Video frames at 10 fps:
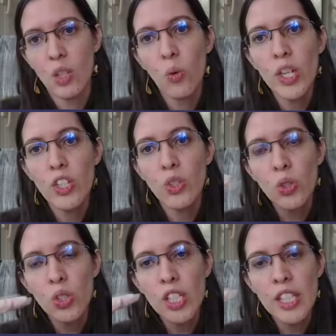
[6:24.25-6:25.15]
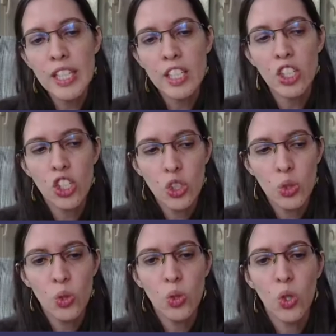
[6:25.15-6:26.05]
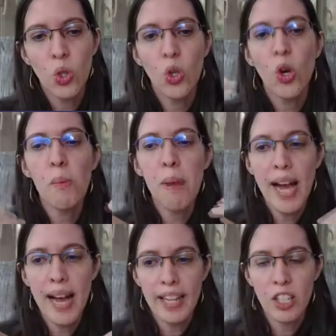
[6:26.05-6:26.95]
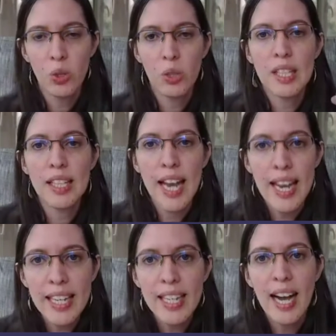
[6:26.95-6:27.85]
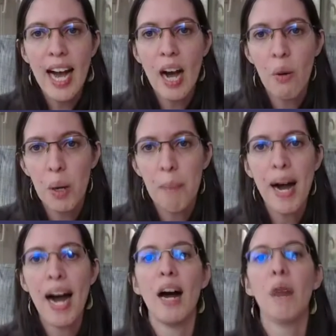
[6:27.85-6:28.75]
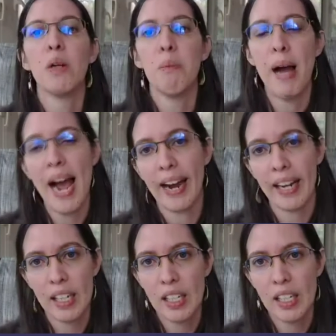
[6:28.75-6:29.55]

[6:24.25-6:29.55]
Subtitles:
We do need to go back to take our power back,